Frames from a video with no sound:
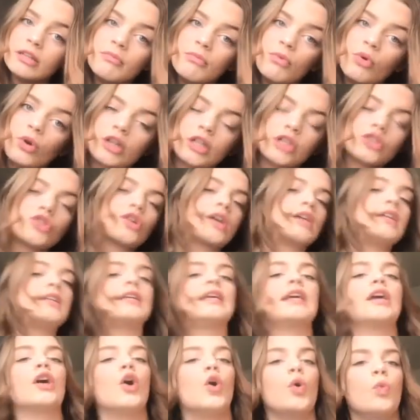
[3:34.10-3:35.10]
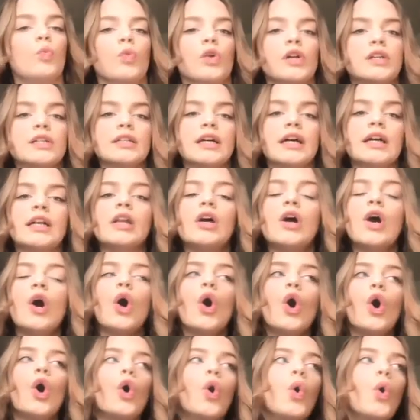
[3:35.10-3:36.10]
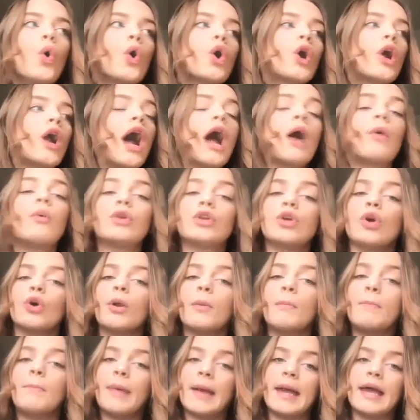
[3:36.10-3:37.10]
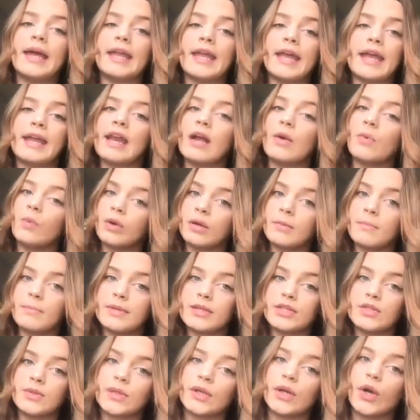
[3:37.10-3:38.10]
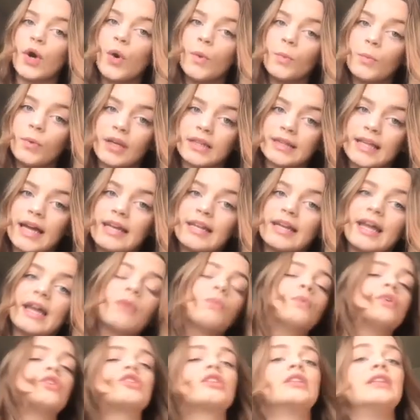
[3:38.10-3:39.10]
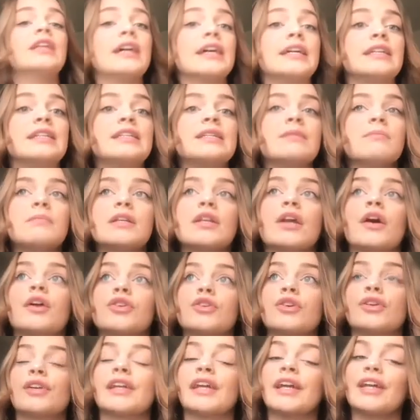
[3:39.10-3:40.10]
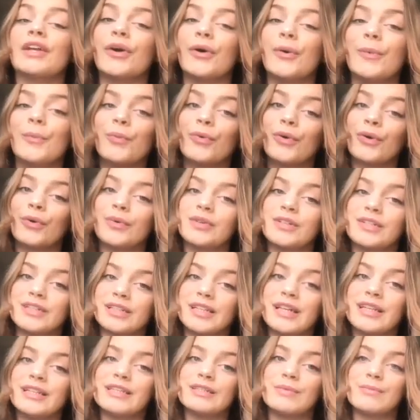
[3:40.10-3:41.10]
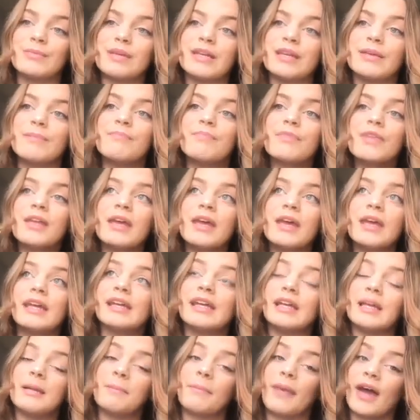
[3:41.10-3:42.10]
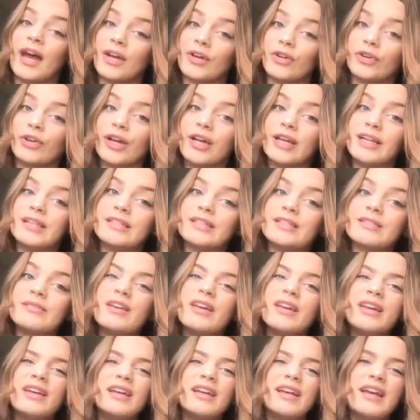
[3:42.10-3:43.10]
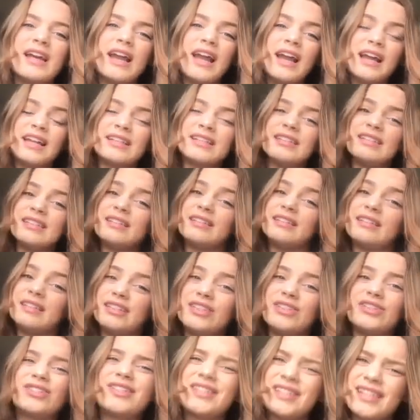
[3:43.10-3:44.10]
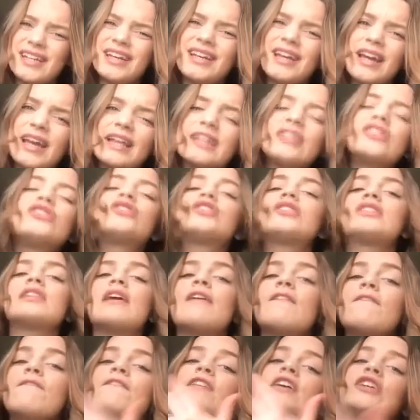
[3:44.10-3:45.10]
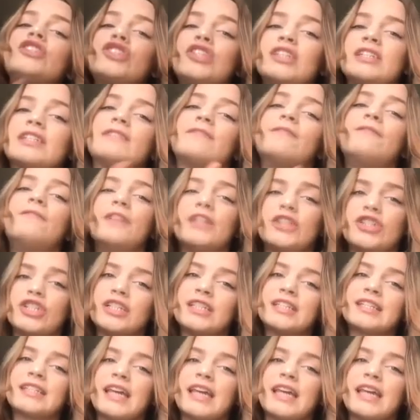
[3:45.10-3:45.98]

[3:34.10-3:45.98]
the morning trying to get homework done, or I would go to bed and I wouldn't be doing homework that night, which led to me not turning in homework, which led to me getting bad grades. Do you see, it's just a vicious